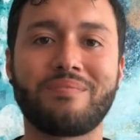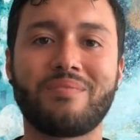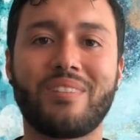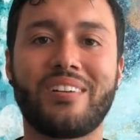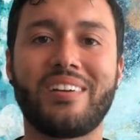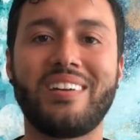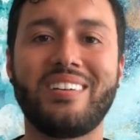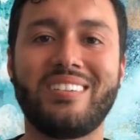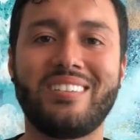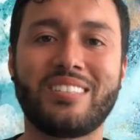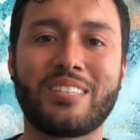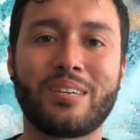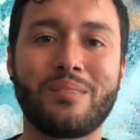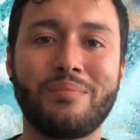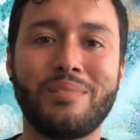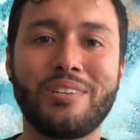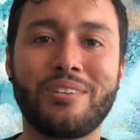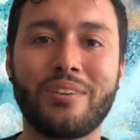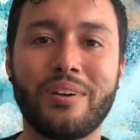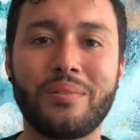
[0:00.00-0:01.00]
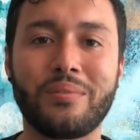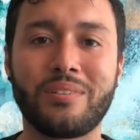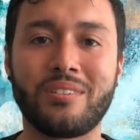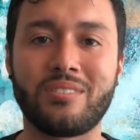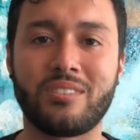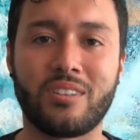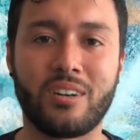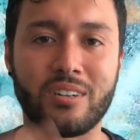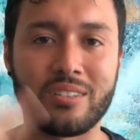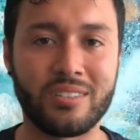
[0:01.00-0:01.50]
All right? It's going to be a great one.
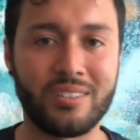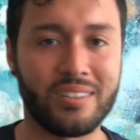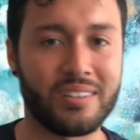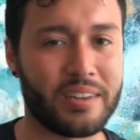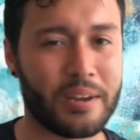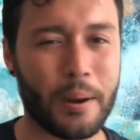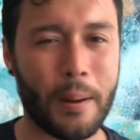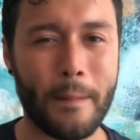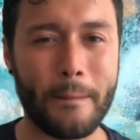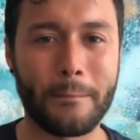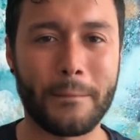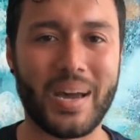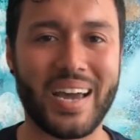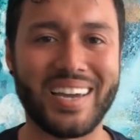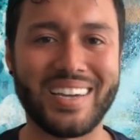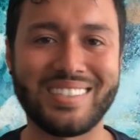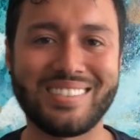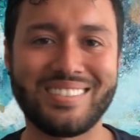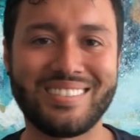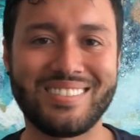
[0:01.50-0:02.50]
Talk to you later. Bye.